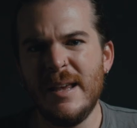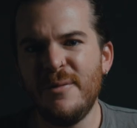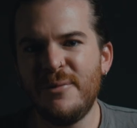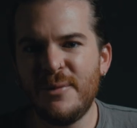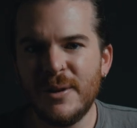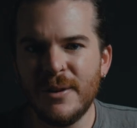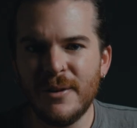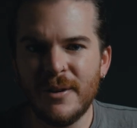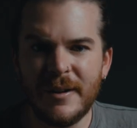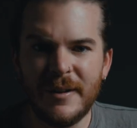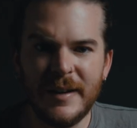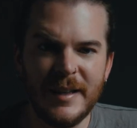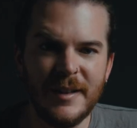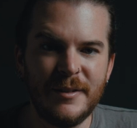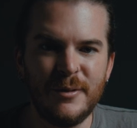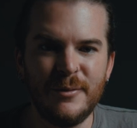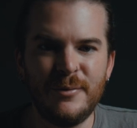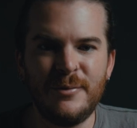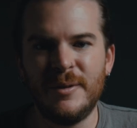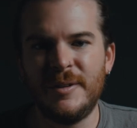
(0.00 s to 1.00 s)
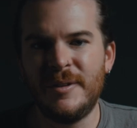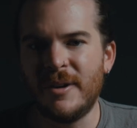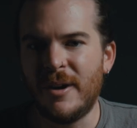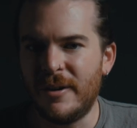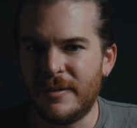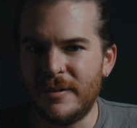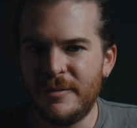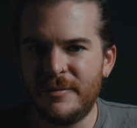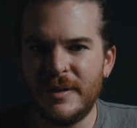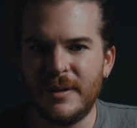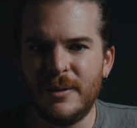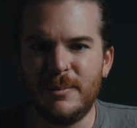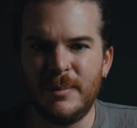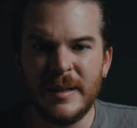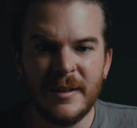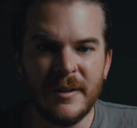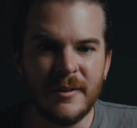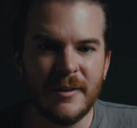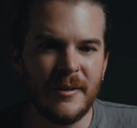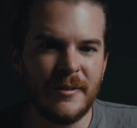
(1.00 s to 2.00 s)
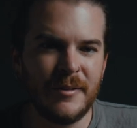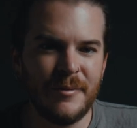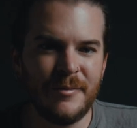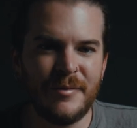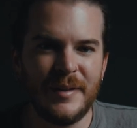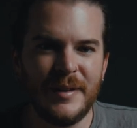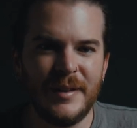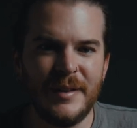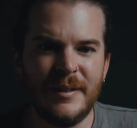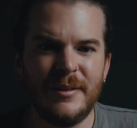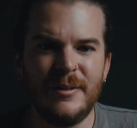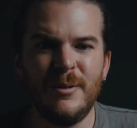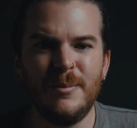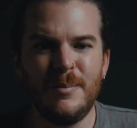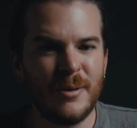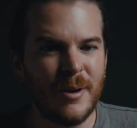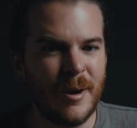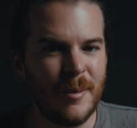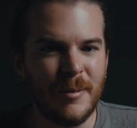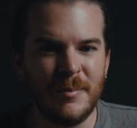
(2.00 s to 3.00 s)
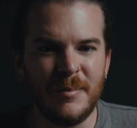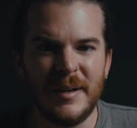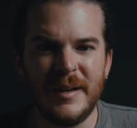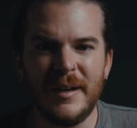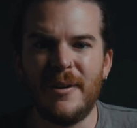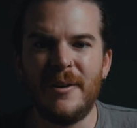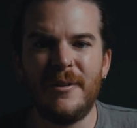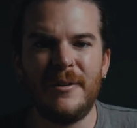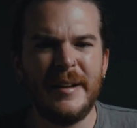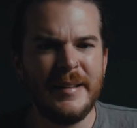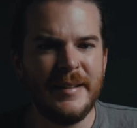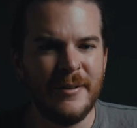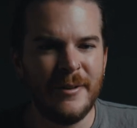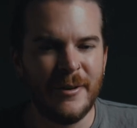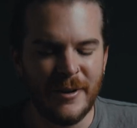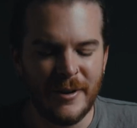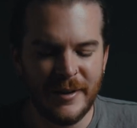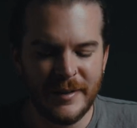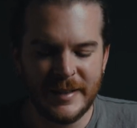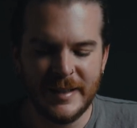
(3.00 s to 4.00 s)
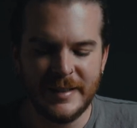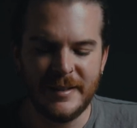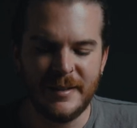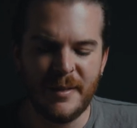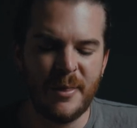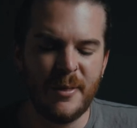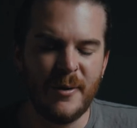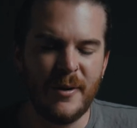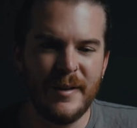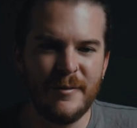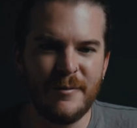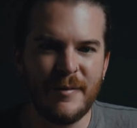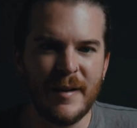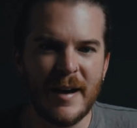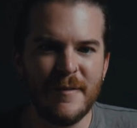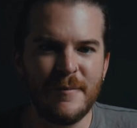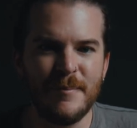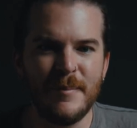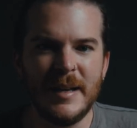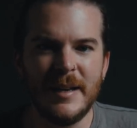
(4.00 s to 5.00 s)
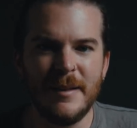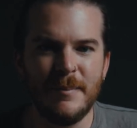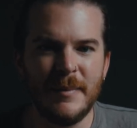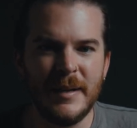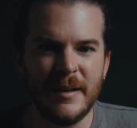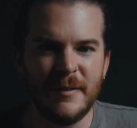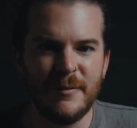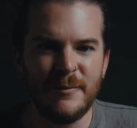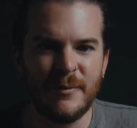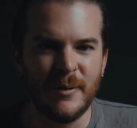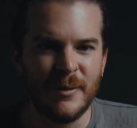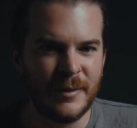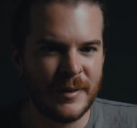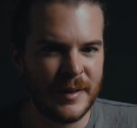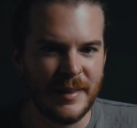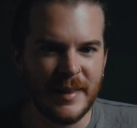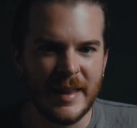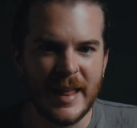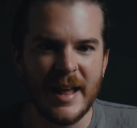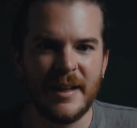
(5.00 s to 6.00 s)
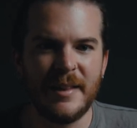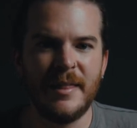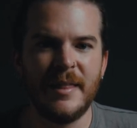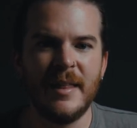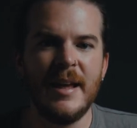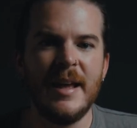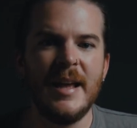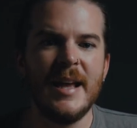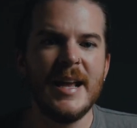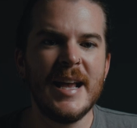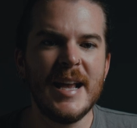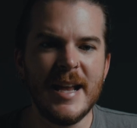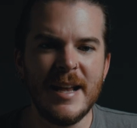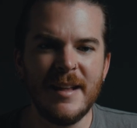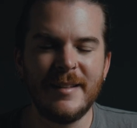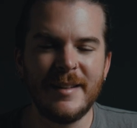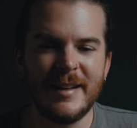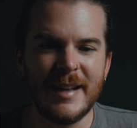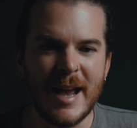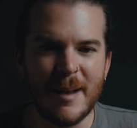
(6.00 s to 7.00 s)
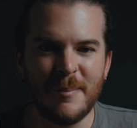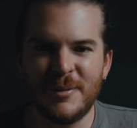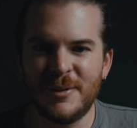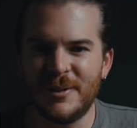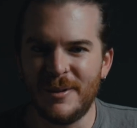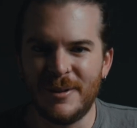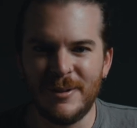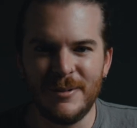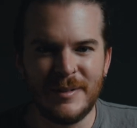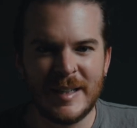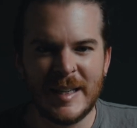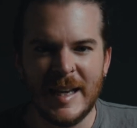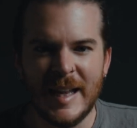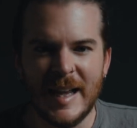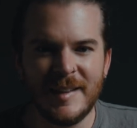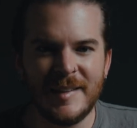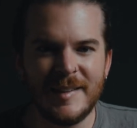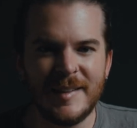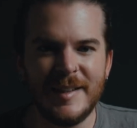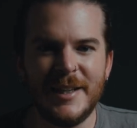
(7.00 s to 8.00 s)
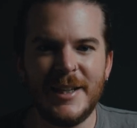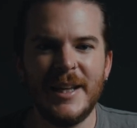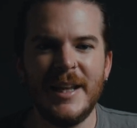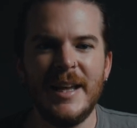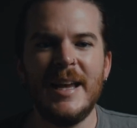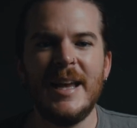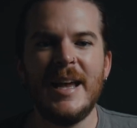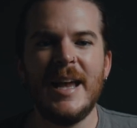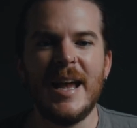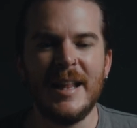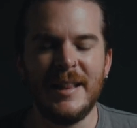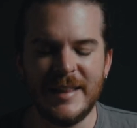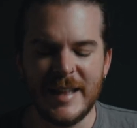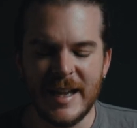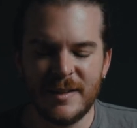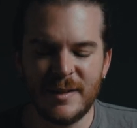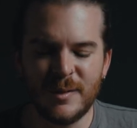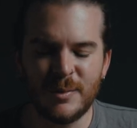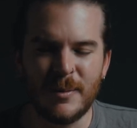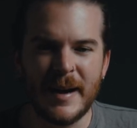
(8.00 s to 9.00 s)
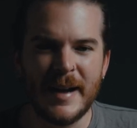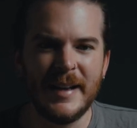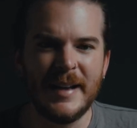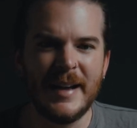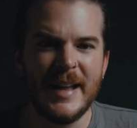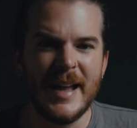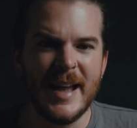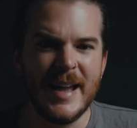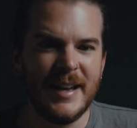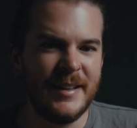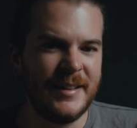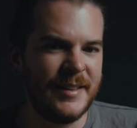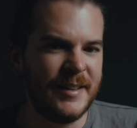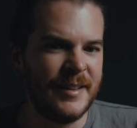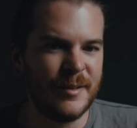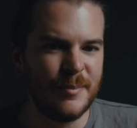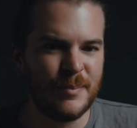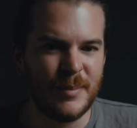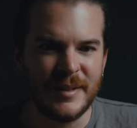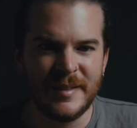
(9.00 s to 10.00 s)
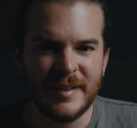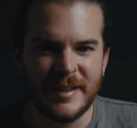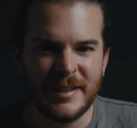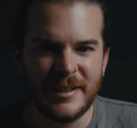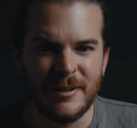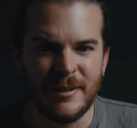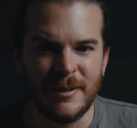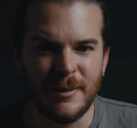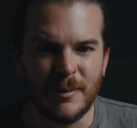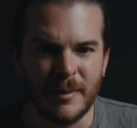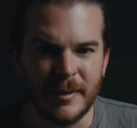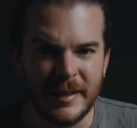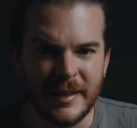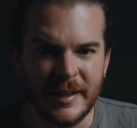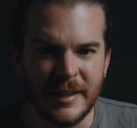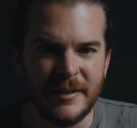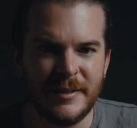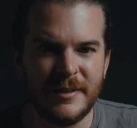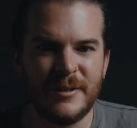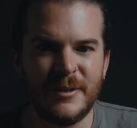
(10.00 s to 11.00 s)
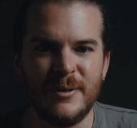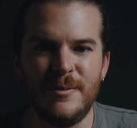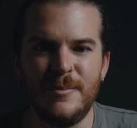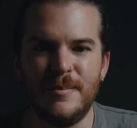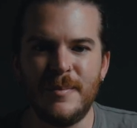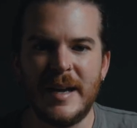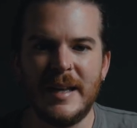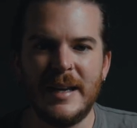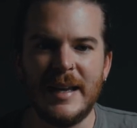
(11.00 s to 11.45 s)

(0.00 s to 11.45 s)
If you are into photography or videography, you probably already heard that the 35mm focal length is an absolute classic, and that's why I added this particular one here to my